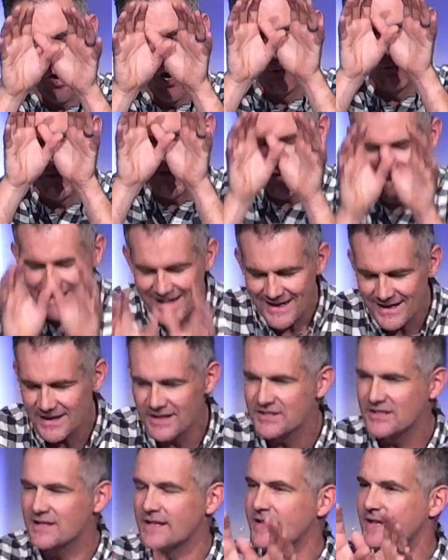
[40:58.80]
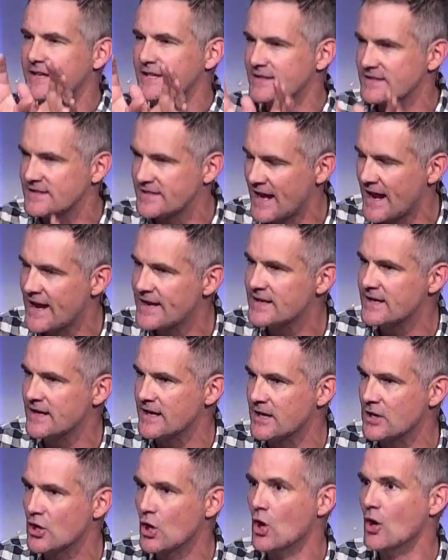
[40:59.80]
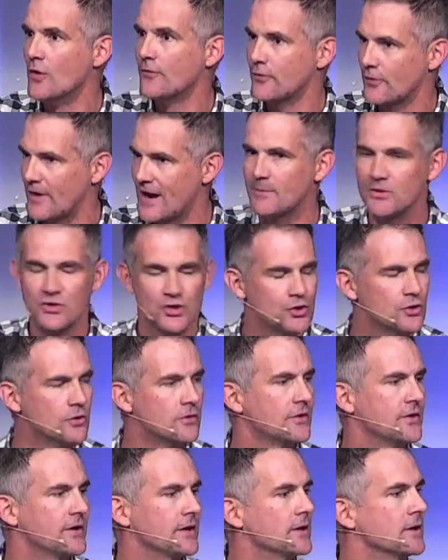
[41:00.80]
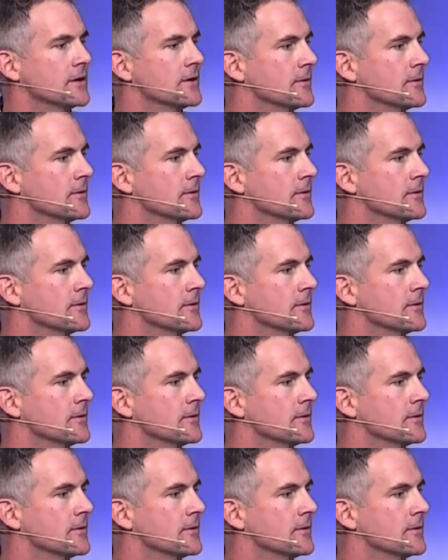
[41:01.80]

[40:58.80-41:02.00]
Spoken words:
relentlessly contending for our maturity.